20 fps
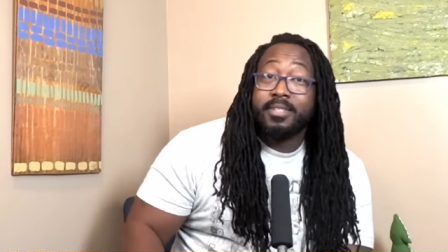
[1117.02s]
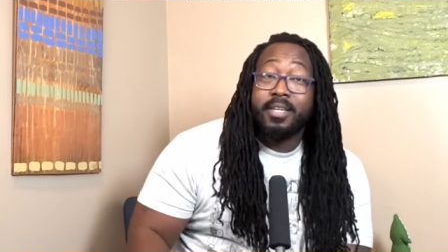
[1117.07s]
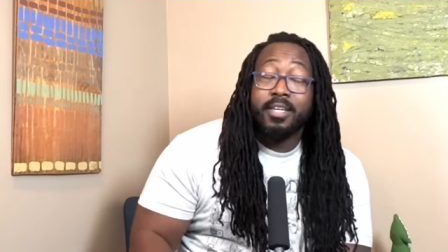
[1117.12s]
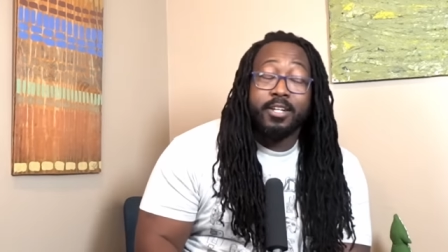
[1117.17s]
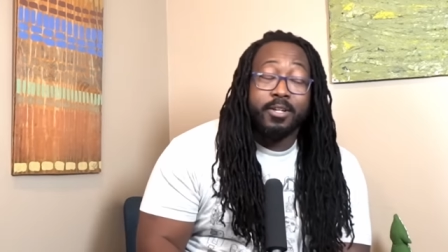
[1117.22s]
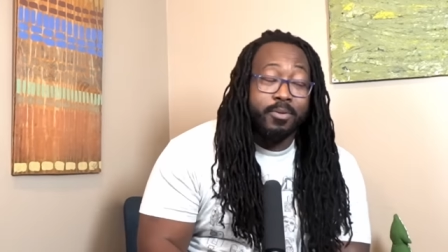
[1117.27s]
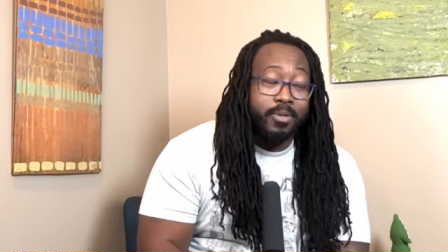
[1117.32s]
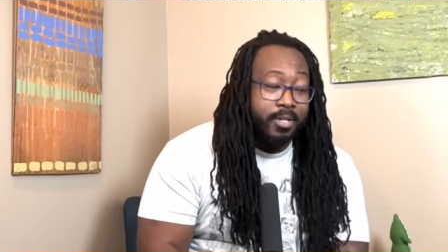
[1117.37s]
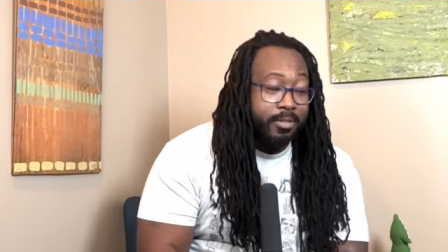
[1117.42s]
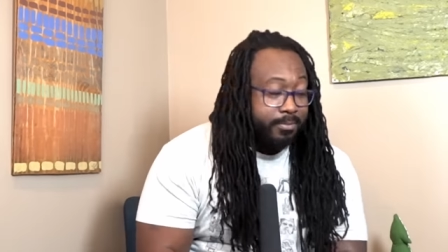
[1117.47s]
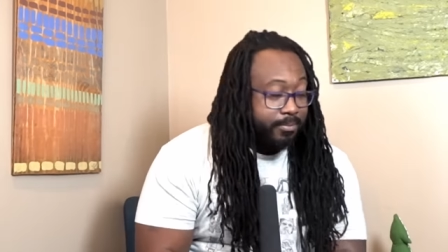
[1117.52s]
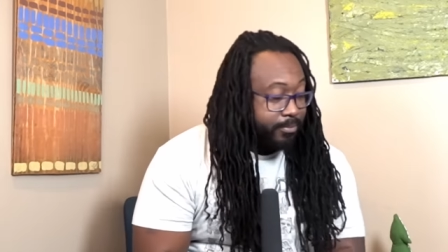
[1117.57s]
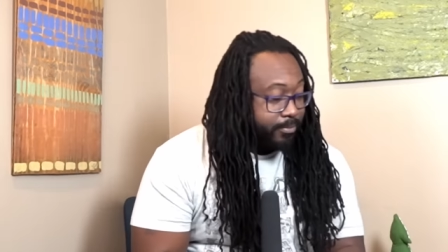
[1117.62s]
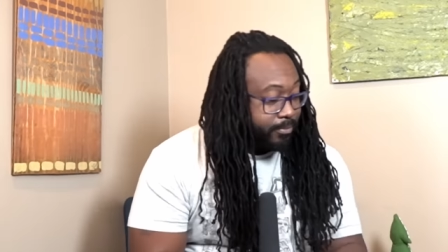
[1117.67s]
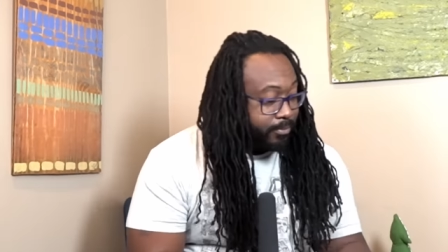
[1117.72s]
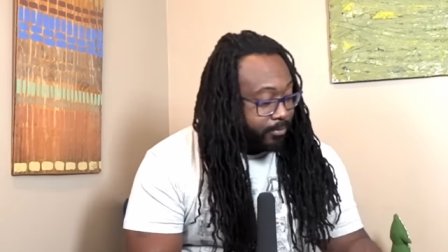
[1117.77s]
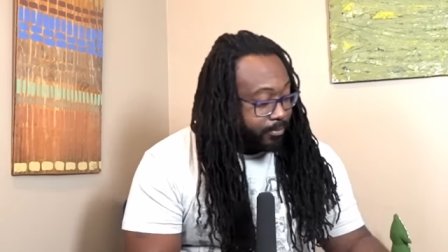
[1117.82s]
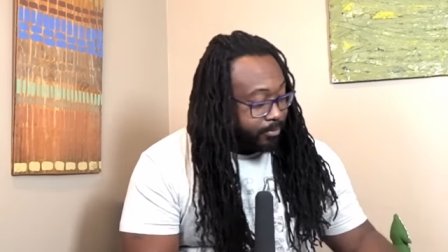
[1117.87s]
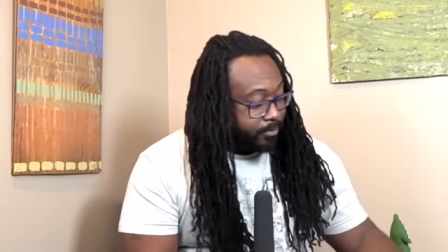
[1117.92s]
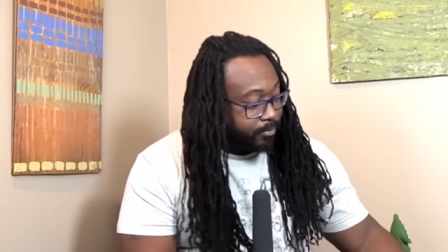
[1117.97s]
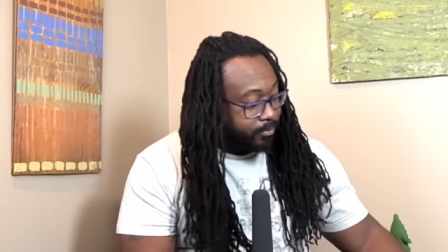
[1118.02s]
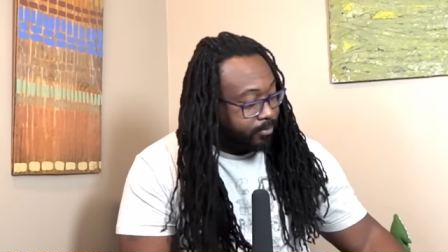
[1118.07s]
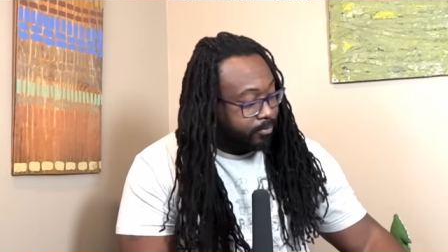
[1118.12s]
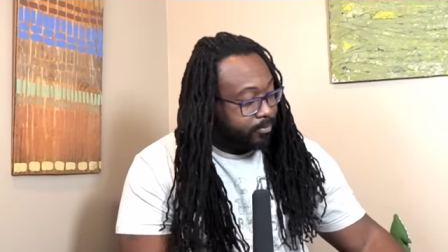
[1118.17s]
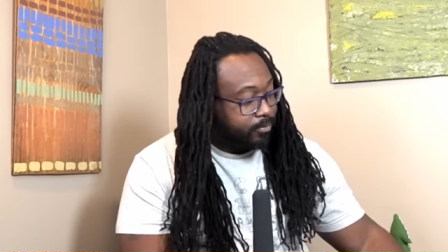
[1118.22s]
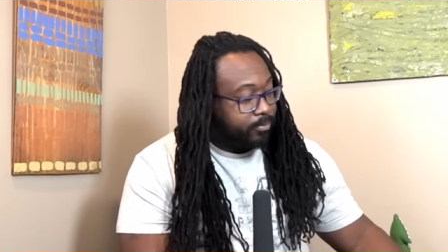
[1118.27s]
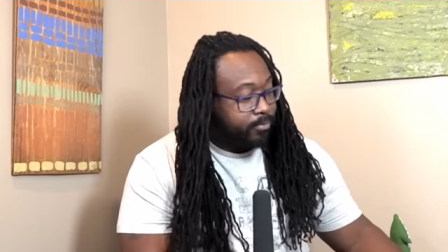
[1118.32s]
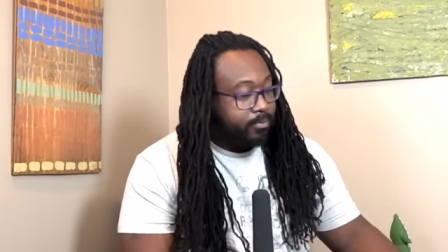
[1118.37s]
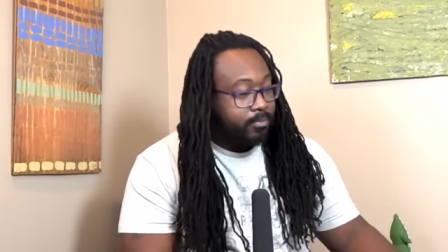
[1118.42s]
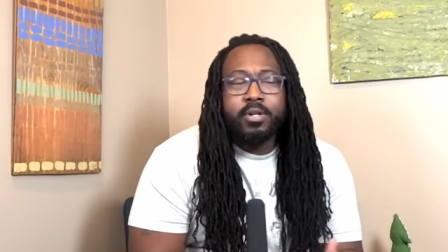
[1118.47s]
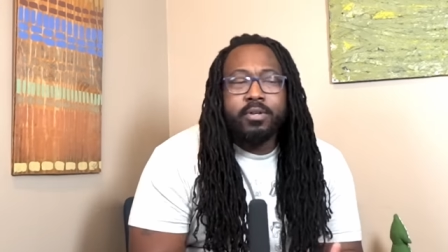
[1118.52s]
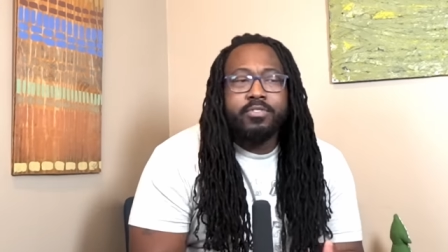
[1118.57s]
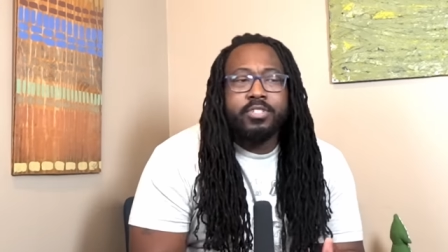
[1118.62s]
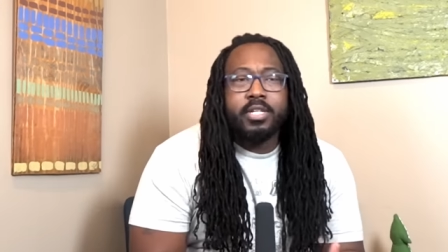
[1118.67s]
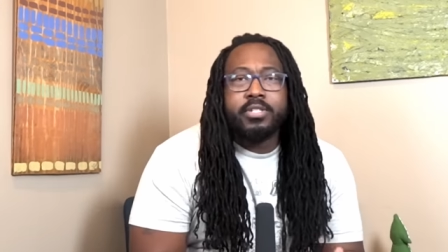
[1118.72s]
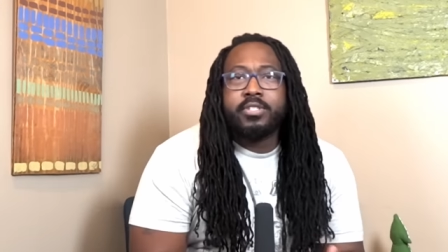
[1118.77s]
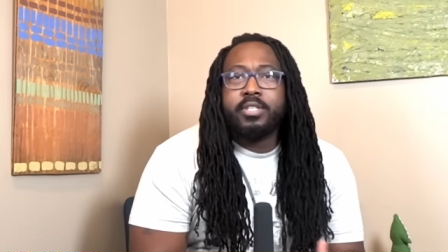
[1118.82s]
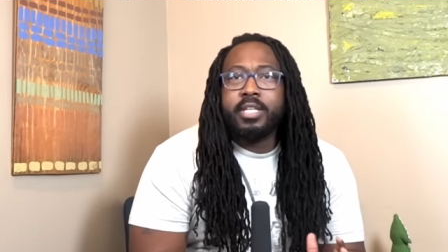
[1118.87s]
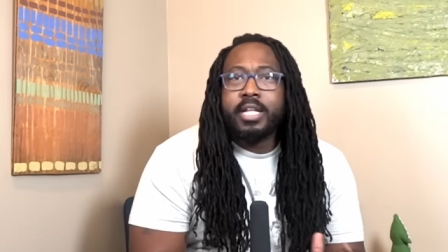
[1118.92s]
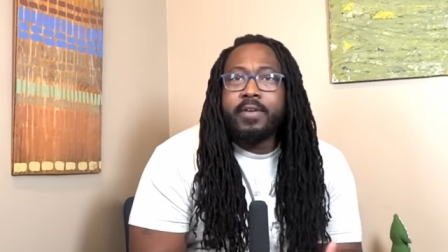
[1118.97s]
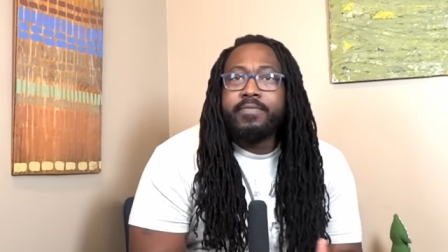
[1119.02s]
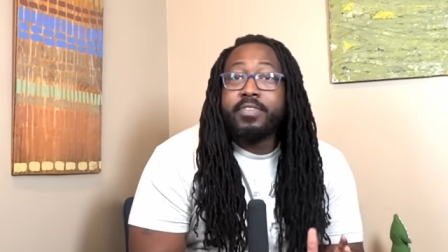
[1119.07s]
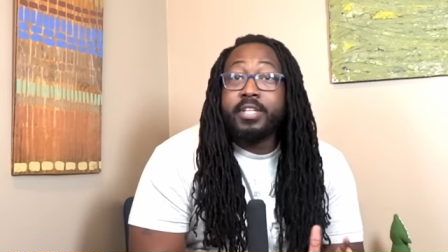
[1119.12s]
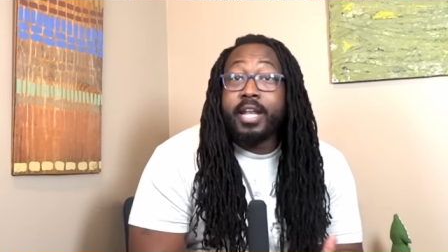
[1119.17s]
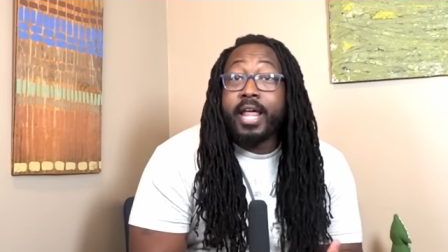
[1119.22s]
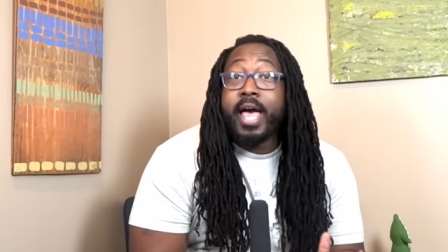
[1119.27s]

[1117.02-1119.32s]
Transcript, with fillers: Anyway, if Dave would have just left it